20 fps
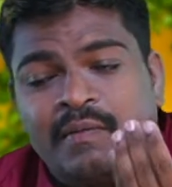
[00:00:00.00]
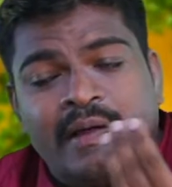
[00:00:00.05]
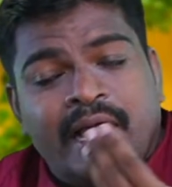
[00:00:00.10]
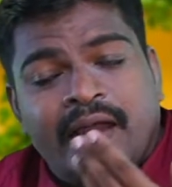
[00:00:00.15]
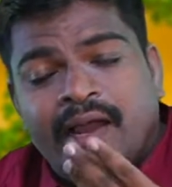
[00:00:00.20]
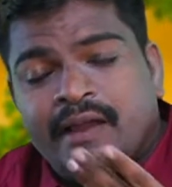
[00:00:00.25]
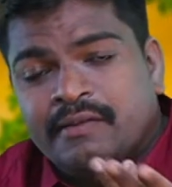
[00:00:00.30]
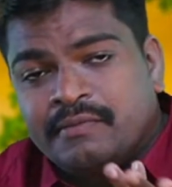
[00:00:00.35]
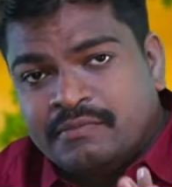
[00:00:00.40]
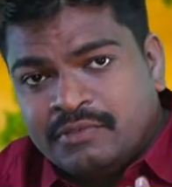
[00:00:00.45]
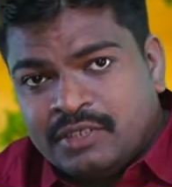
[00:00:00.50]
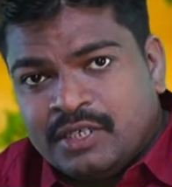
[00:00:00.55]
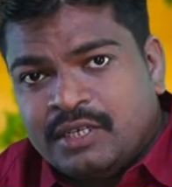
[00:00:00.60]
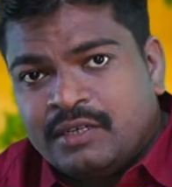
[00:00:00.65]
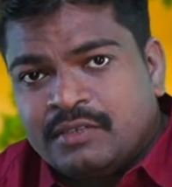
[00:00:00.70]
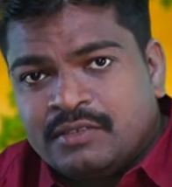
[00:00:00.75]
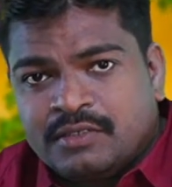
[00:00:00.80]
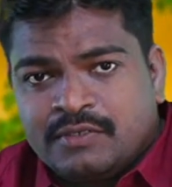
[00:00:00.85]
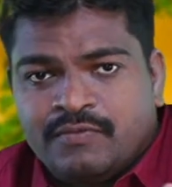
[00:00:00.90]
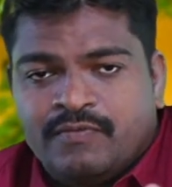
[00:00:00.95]
I have
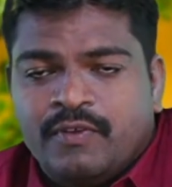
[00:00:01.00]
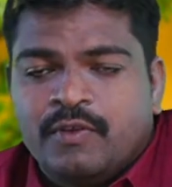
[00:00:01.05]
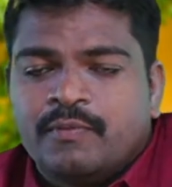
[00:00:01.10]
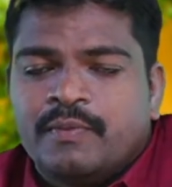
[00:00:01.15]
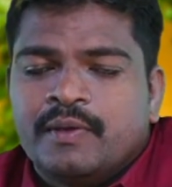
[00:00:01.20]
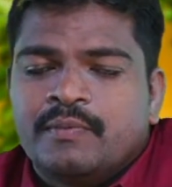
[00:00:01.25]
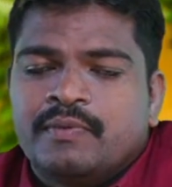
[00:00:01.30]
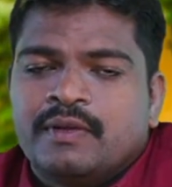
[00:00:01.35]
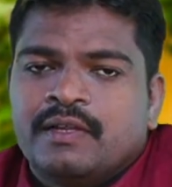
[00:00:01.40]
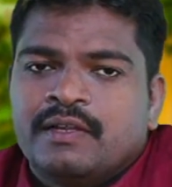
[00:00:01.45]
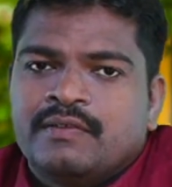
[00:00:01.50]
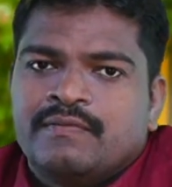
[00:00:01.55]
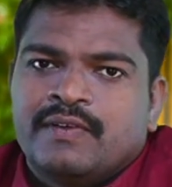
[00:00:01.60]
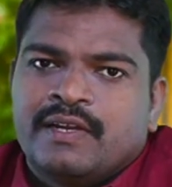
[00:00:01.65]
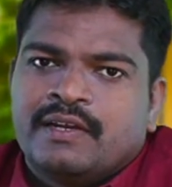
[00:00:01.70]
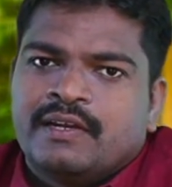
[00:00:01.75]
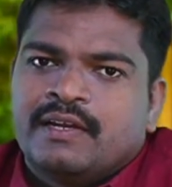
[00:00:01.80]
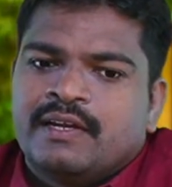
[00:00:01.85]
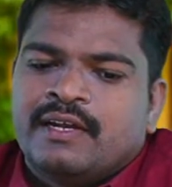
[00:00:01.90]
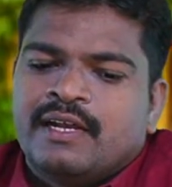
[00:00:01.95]
seen a few people even
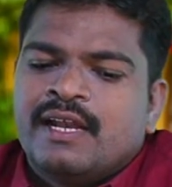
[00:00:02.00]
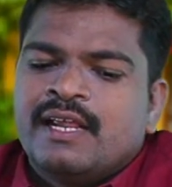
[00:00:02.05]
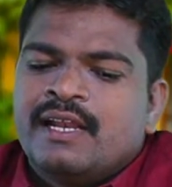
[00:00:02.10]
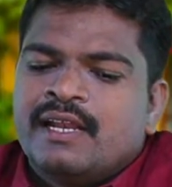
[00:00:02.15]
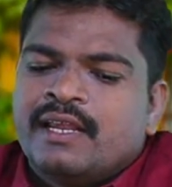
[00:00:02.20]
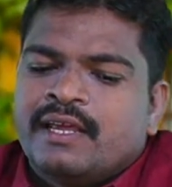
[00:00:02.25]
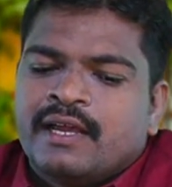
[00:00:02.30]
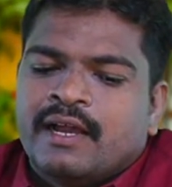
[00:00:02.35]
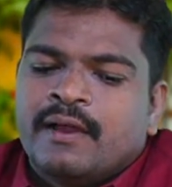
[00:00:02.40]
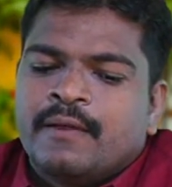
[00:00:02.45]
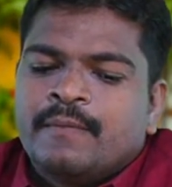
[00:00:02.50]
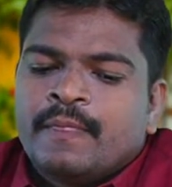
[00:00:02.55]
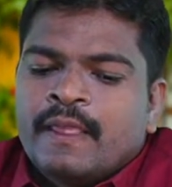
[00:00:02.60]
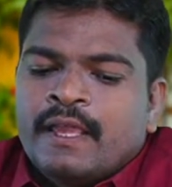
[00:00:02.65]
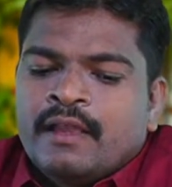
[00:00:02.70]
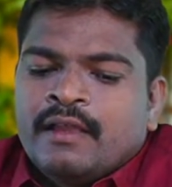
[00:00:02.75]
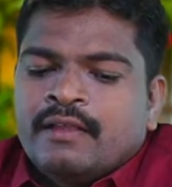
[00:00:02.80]
in India.